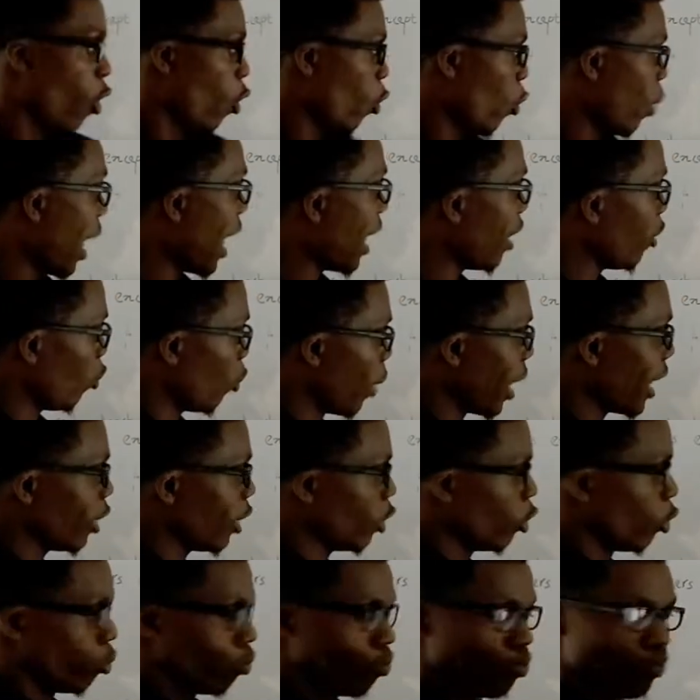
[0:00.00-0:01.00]
When
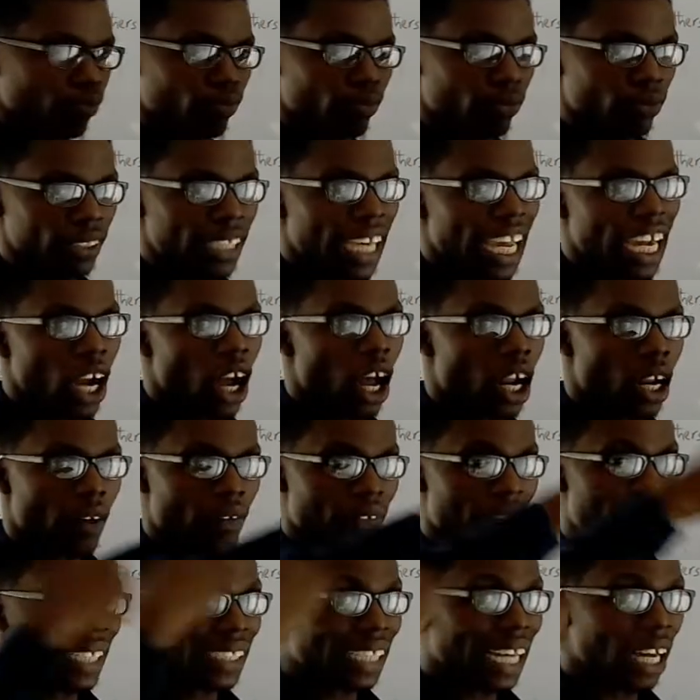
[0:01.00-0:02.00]
you take all
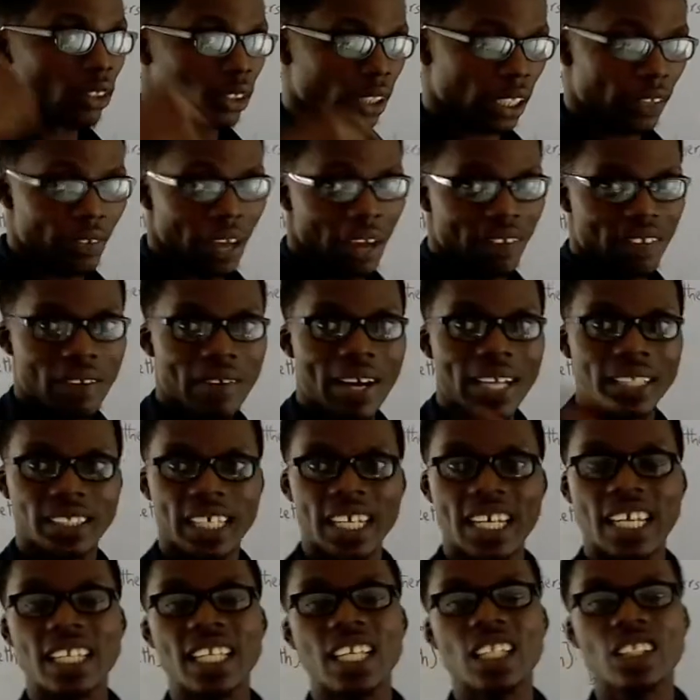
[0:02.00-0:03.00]
of that out, if you have never
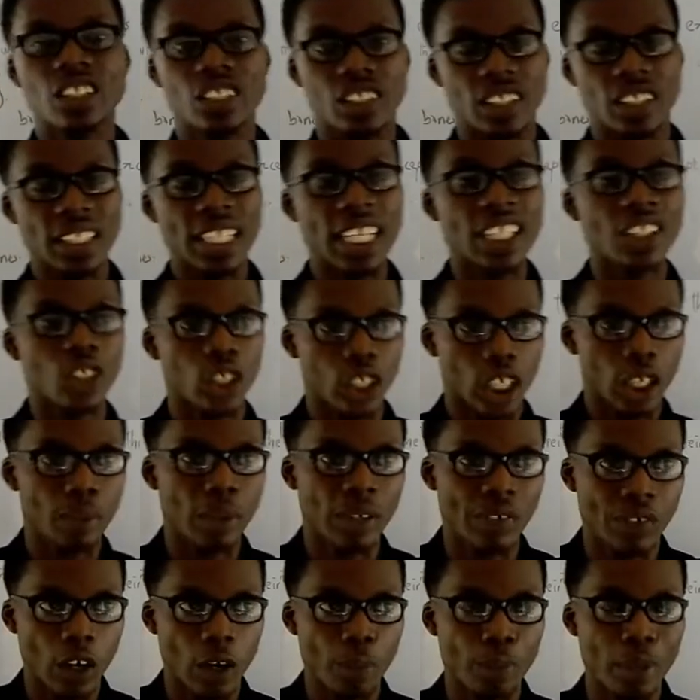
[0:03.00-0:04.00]
seen a chicken
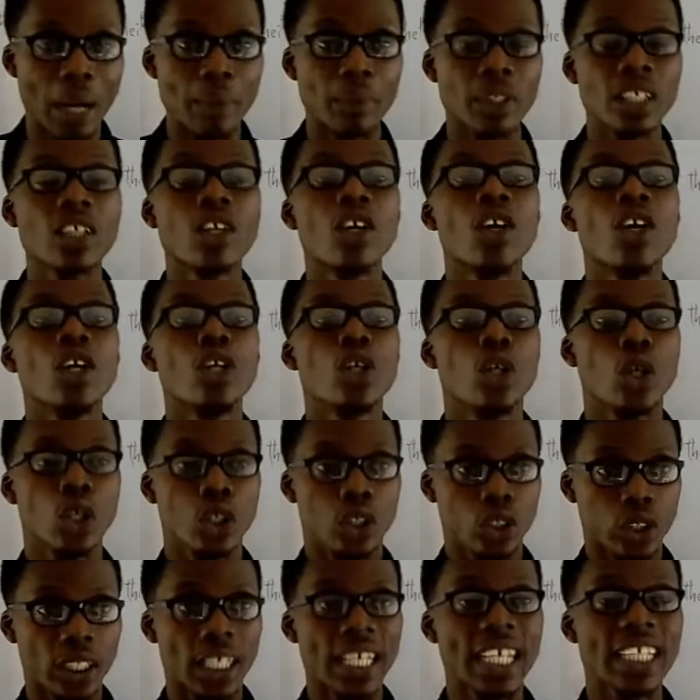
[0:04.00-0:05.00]
before, probably you
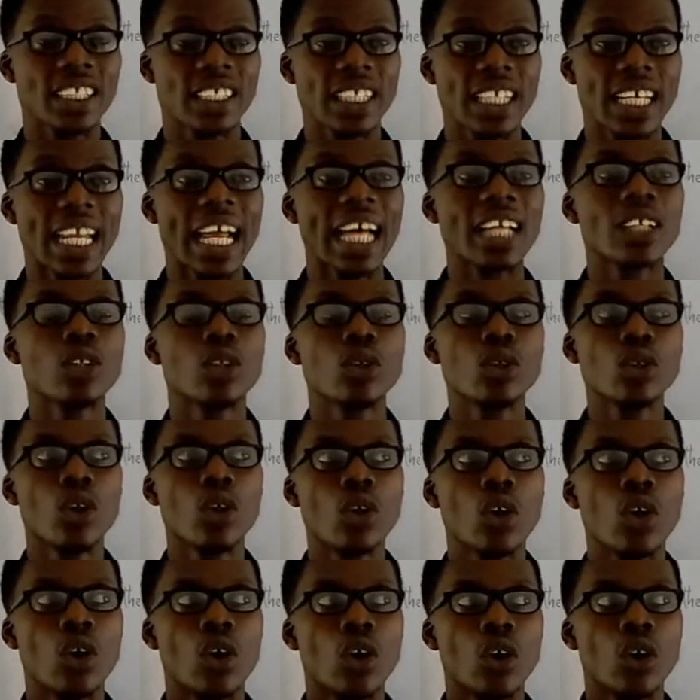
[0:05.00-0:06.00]
slaughter a chicken and you
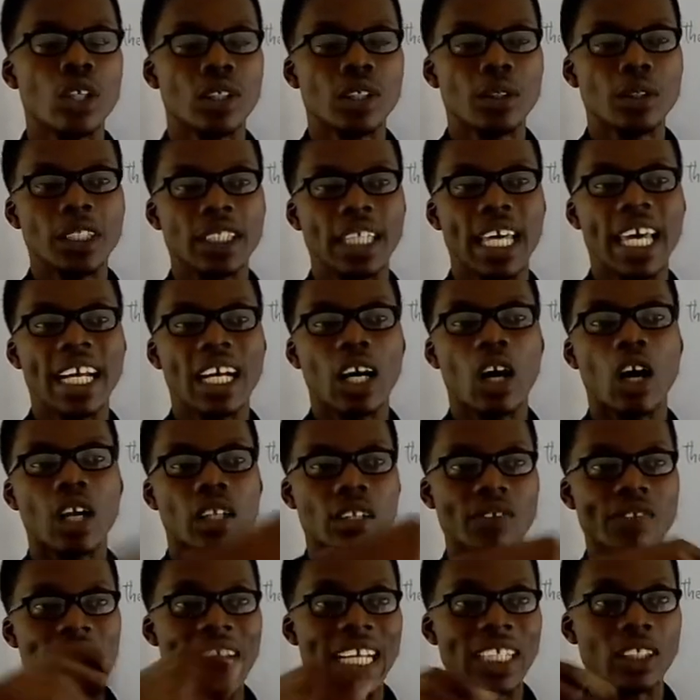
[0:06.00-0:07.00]
take
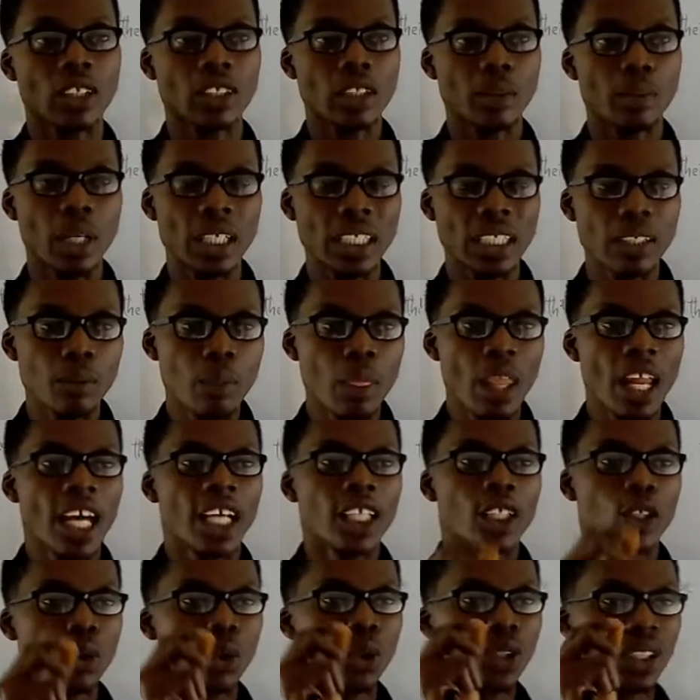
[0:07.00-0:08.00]
all the feathers on the body,
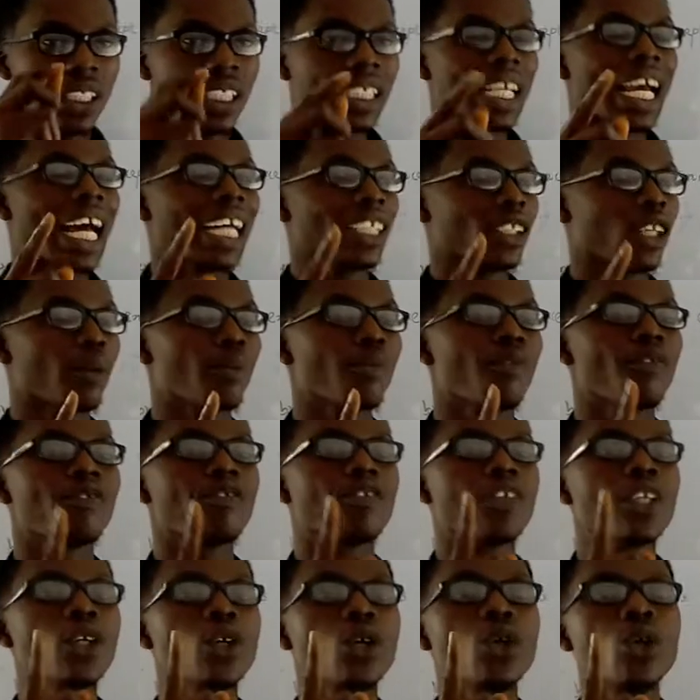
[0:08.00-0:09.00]
you will see there are some
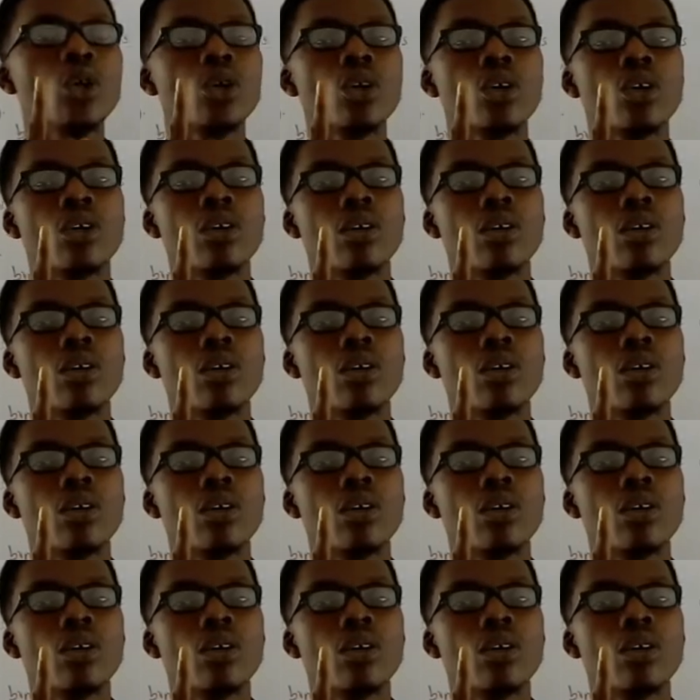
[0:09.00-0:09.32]
few